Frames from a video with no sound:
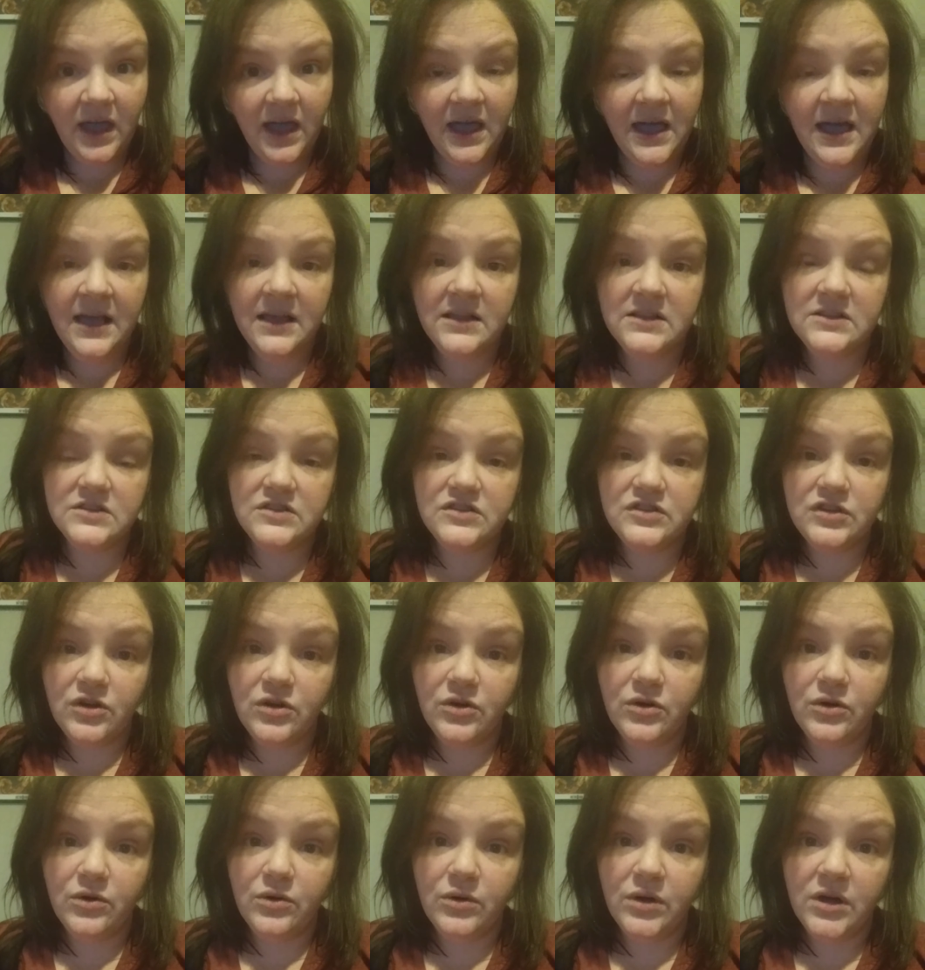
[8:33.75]
And
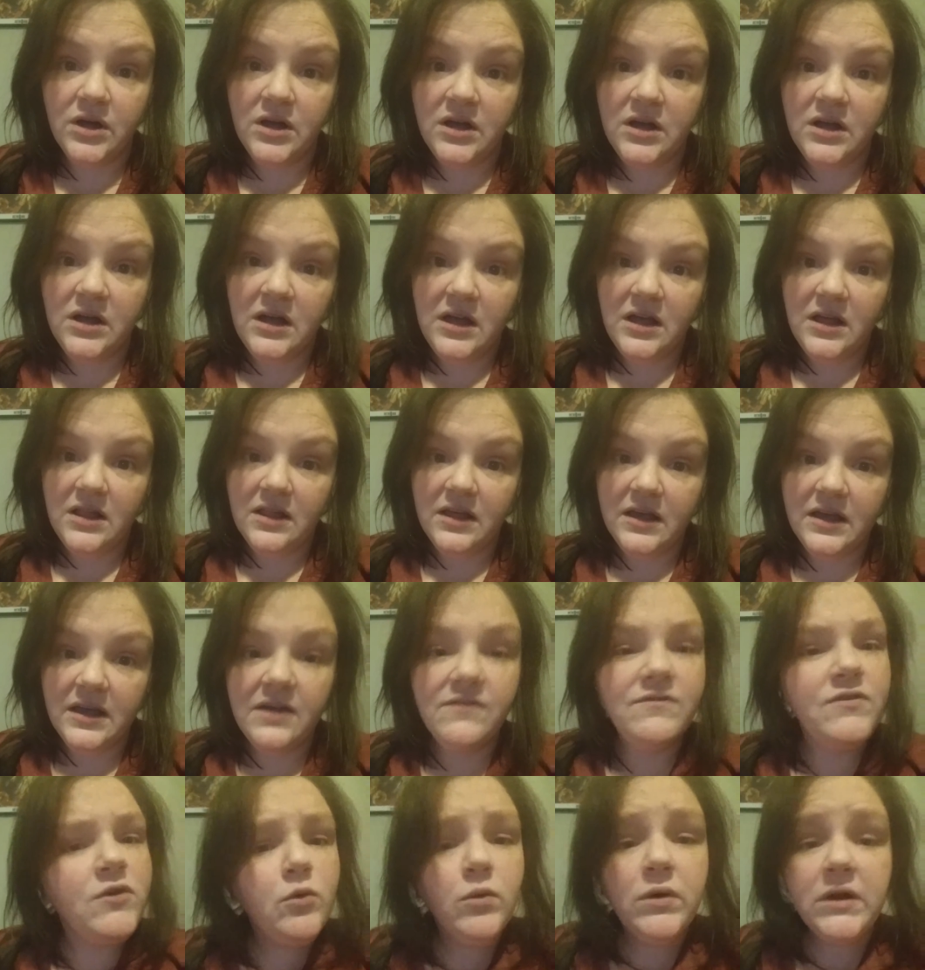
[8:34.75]
so, like,
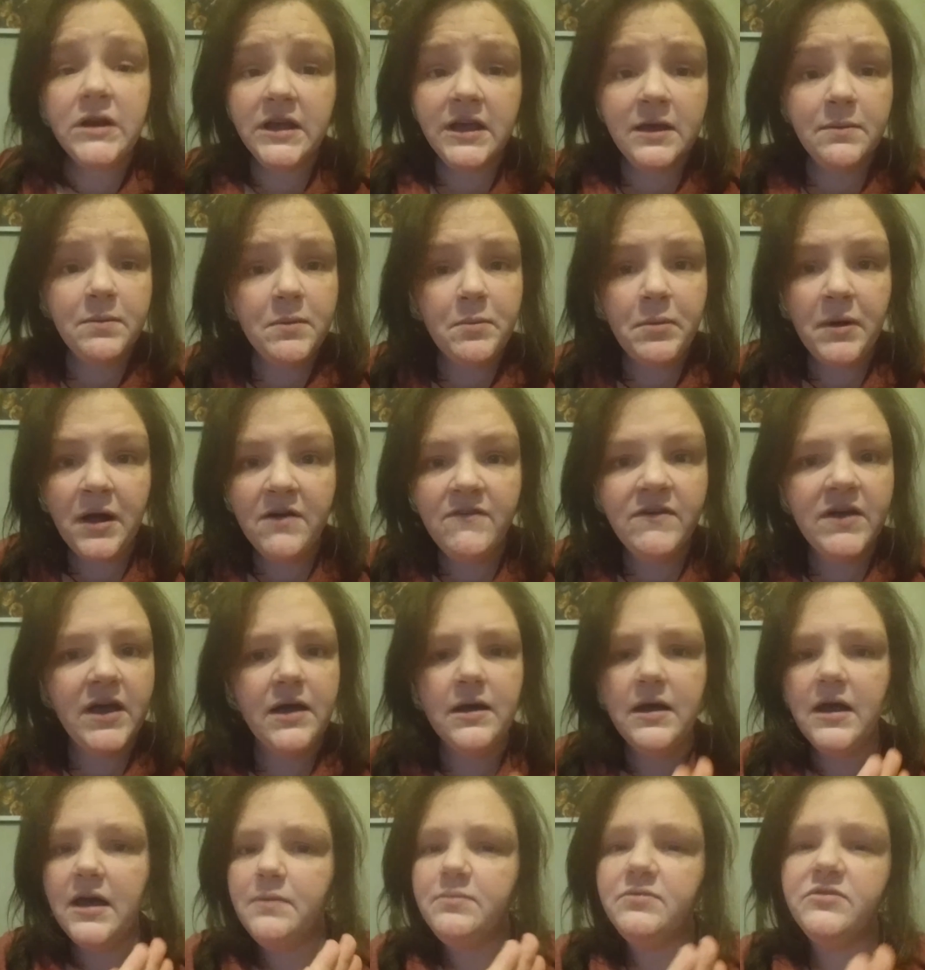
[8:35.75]
if you want to keep it private,
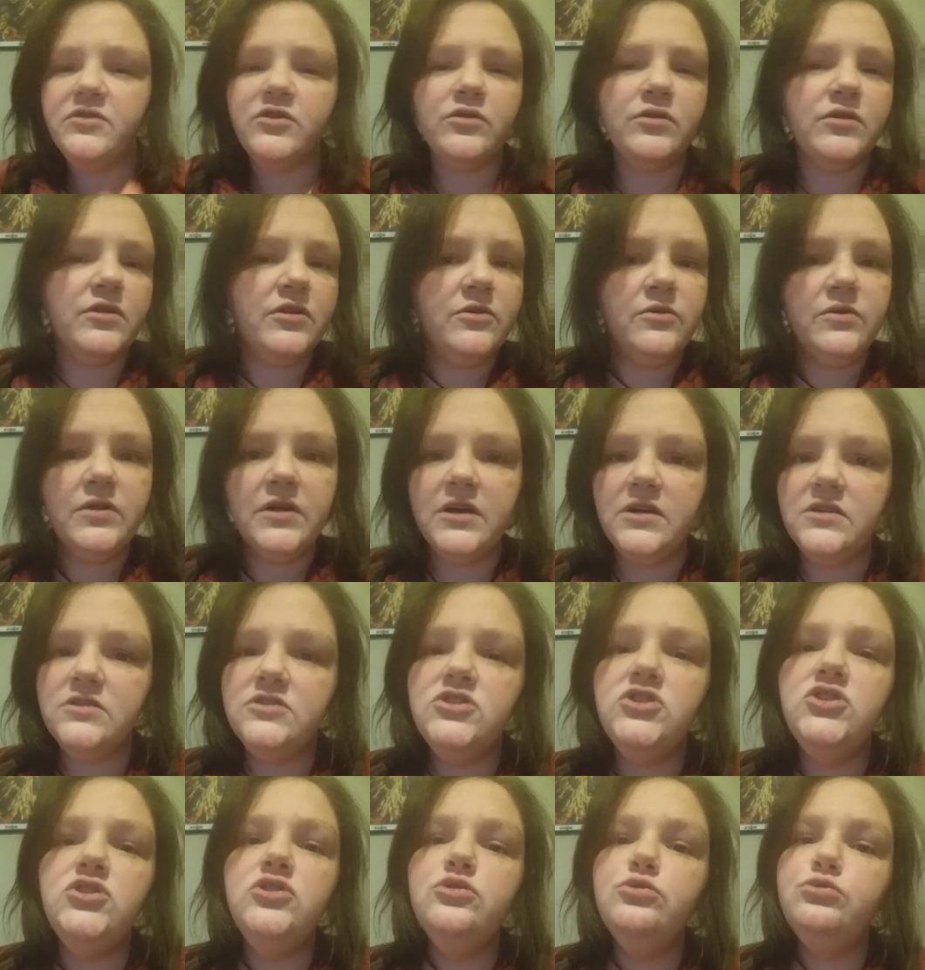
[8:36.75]
absolutely.
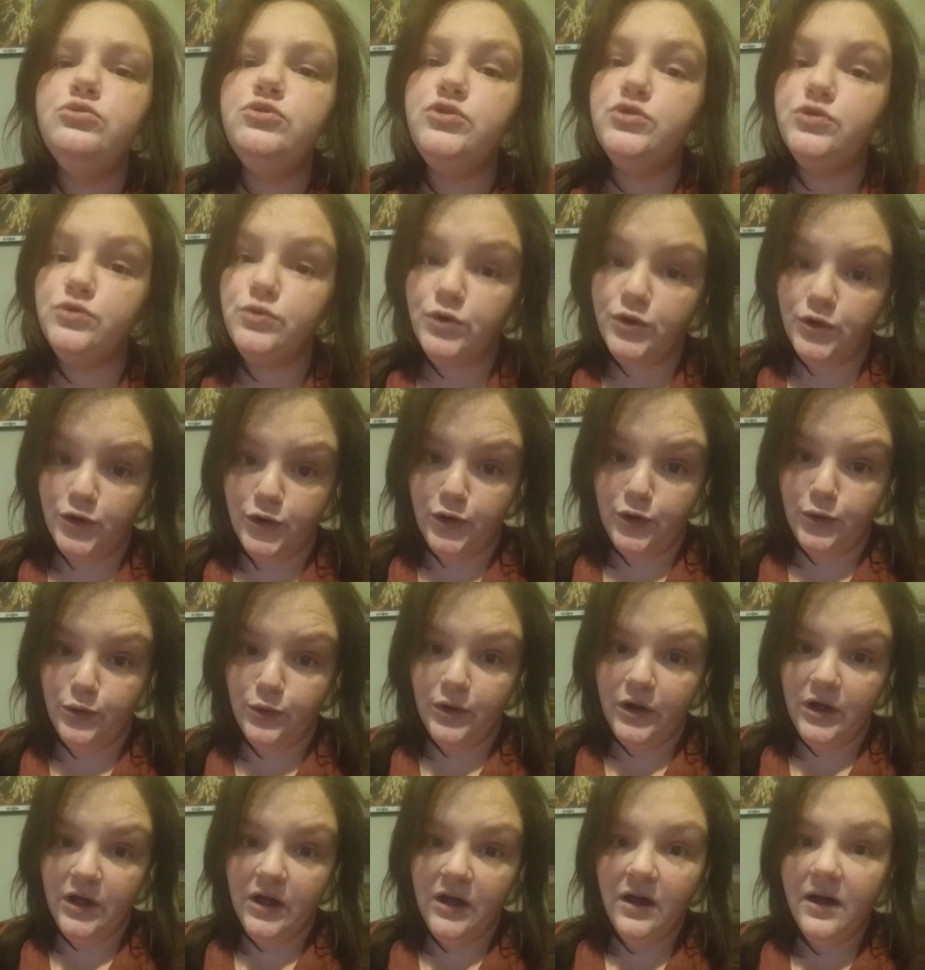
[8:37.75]
You do
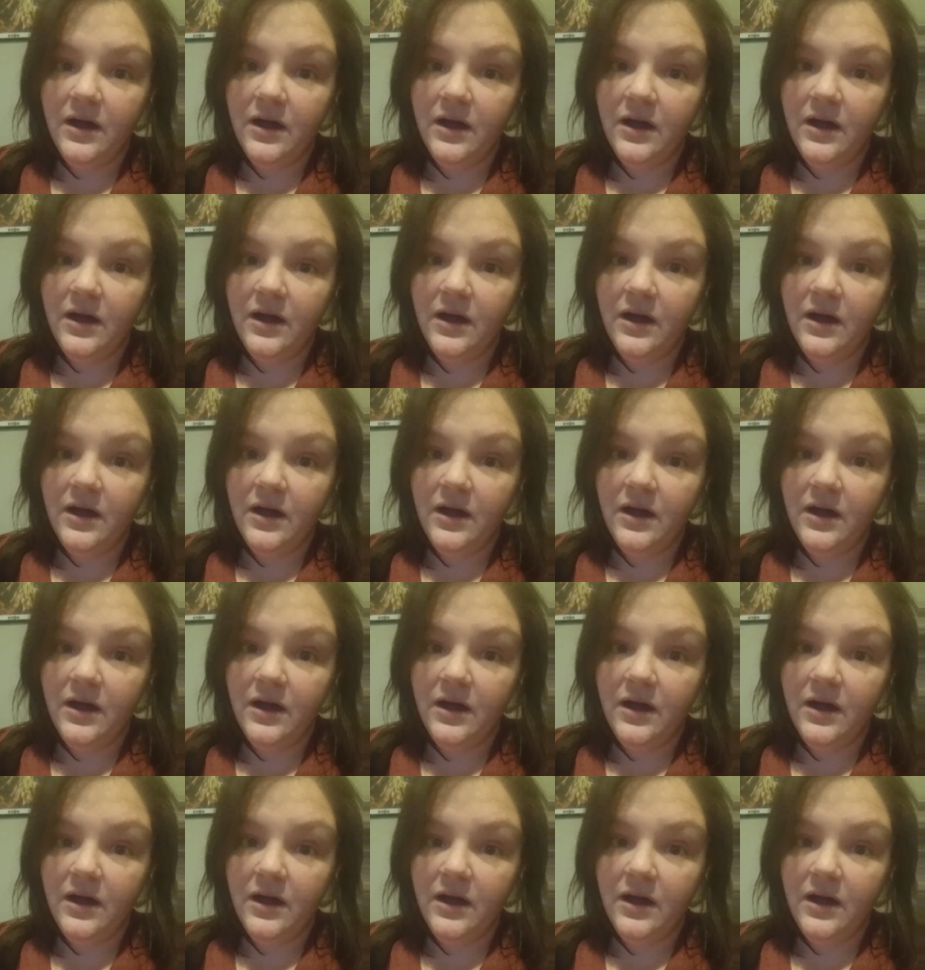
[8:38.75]
you,